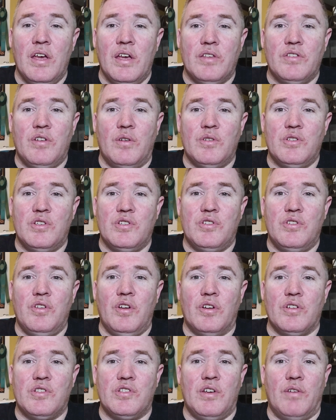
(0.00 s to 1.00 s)
So it's just
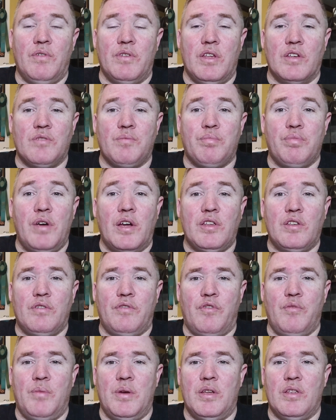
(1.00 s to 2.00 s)
not something that's practical
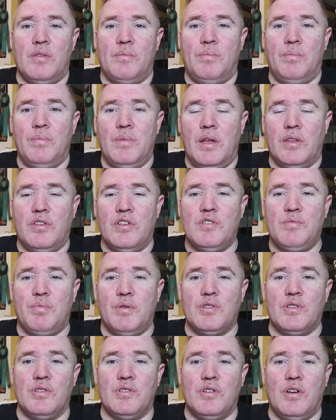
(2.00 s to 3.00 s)
for me at this
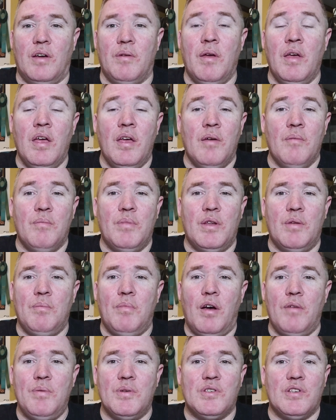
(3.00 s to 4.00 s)
present time, but it
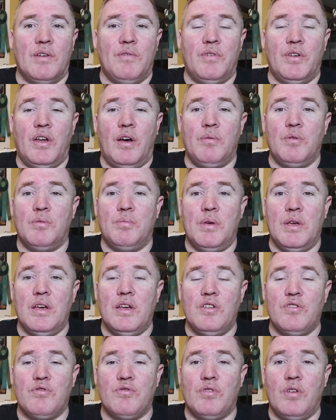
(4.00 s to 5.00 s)
might be something I would be
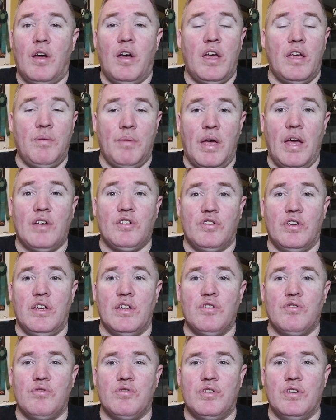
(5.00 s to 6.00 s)
interested. I am actually
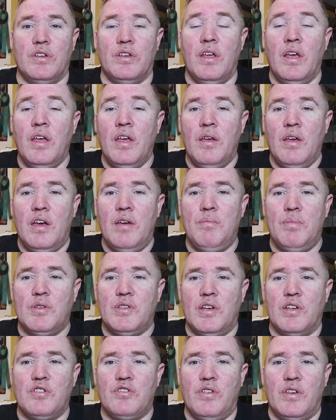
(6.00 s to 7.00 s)
interested in
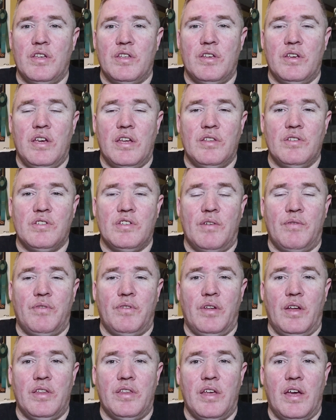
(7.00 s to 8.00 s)
potentially getting something
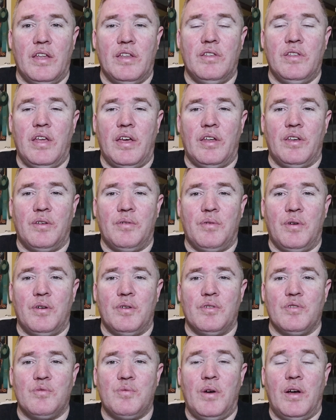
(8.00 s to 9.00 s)
like that down the
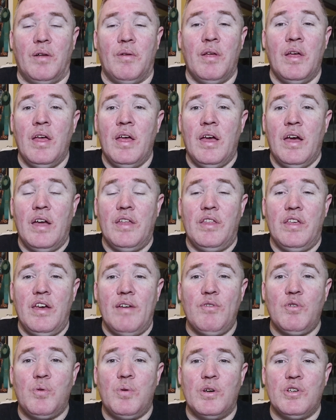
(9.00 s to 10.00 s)
road as well. And the
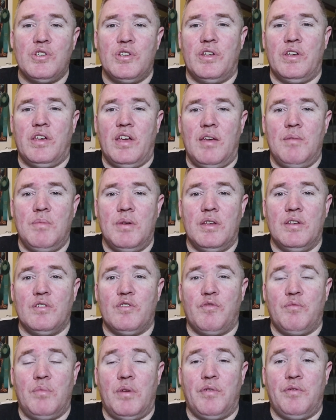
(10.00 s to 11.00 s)
other question that came in
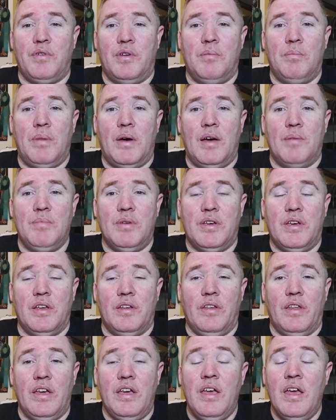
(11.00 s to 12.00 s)
is from my friend Barb
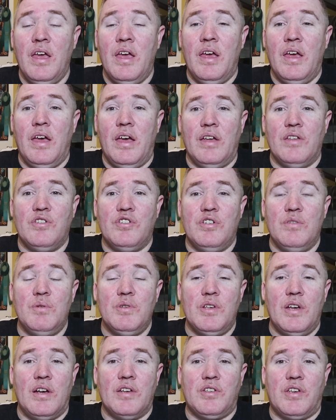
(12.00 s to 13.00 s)
McKinley, and she
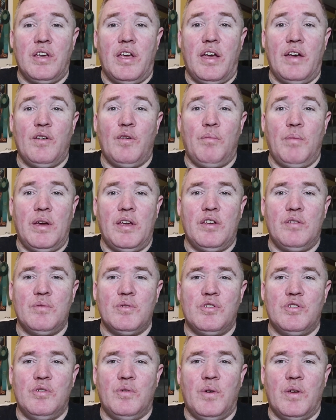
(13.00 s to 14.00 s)
was asking how Amanda
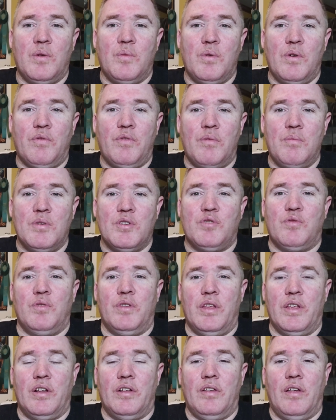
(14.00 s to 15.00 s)
was doing with the Mystery
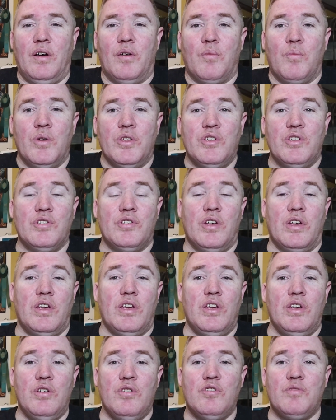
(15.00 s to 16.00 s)
Knit Along, which is a
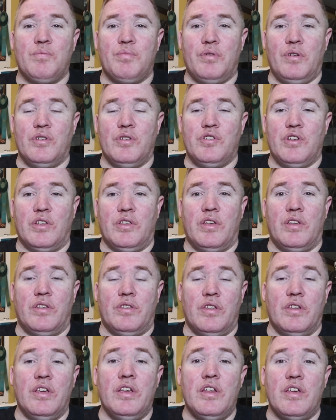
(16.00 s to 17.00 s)
huge project that
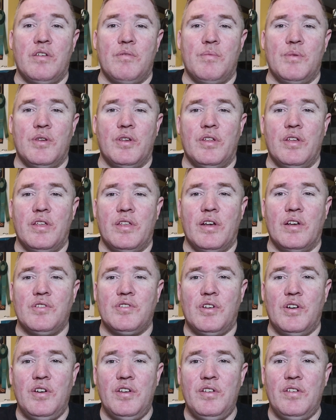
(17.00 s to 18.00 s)
the knitting community does,
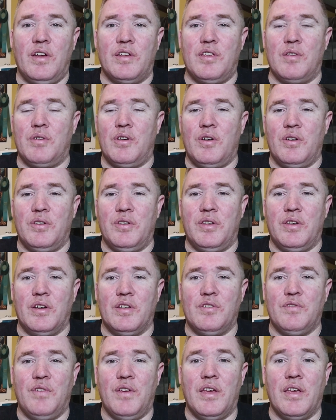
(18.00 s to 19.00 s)
kind of like the Cotton
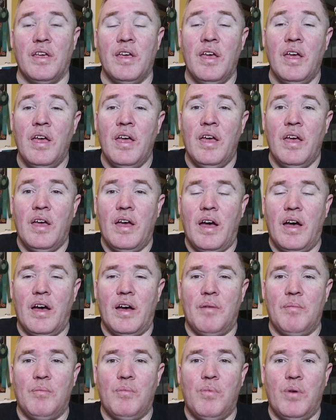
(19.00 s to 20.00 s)
Cuts thing,
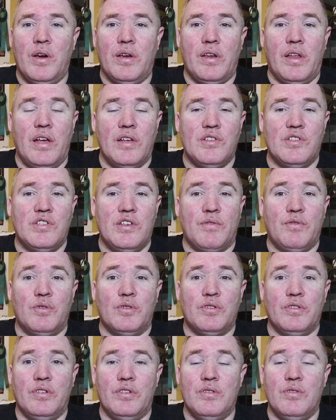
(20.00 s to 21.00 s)
where it has several
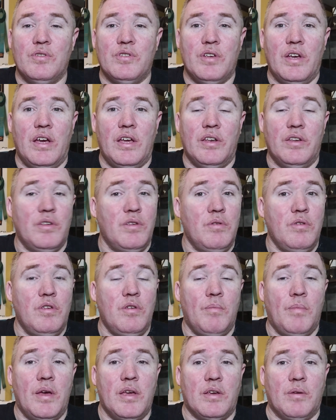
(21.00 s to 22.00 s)
clues and
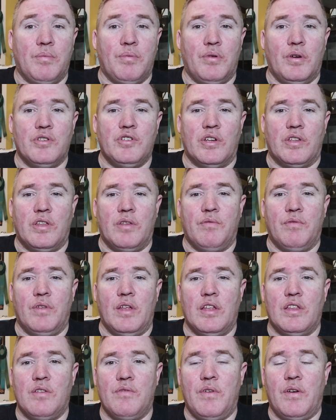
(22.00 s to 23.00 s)
you make a project
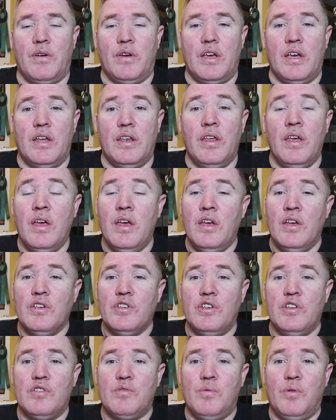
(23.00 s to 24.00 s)
at the very end.
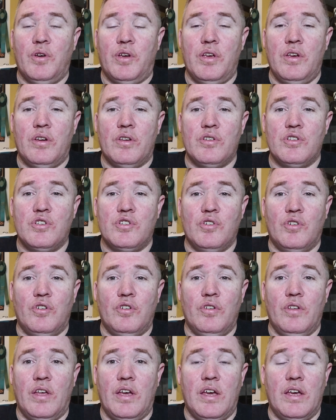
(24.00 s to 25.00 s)
She's working on a
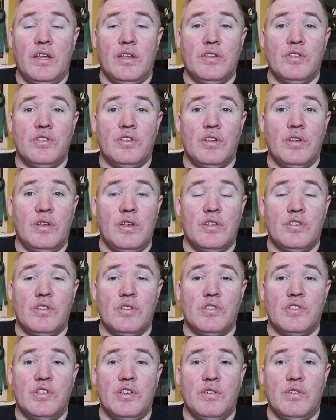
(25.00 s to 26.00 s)
shawl, and it's
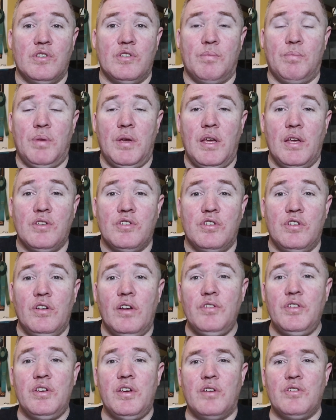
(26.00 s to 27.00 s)
a series of pinks, and you'll
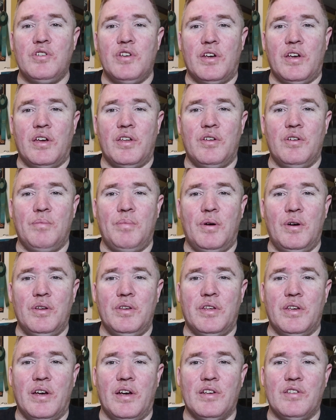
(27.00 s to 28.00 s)
have to go check out her
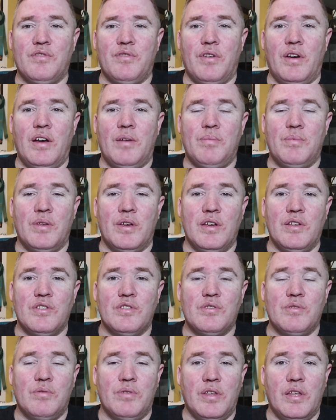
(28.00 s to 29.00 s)
podcast for
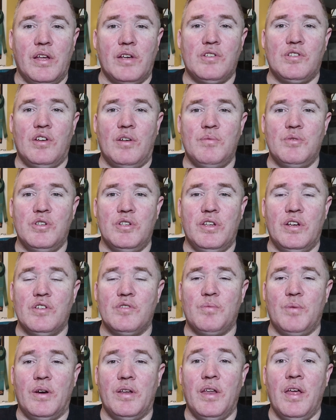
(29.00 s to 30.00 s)
updates the next time she
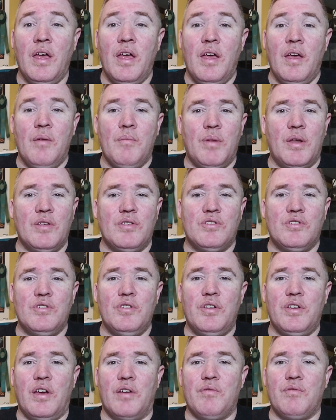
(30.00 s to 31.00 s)
does one. But it's
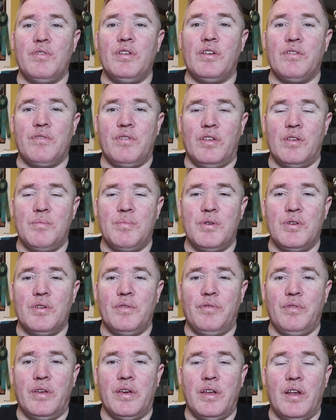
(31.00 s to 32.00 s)
turning out really, really
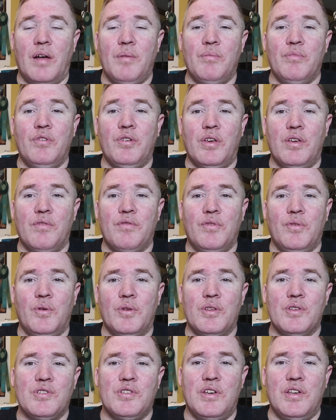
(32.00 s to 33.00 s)
beautifully, and I'm looking
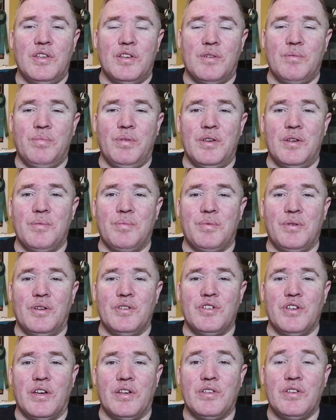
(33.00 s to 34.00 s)
forward to seeing the completed
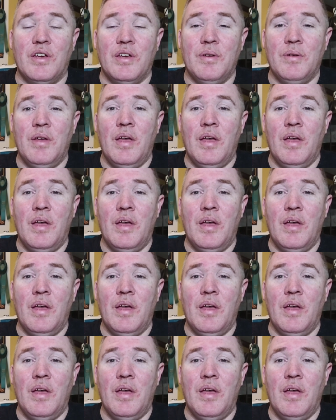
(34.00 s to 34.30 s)
project.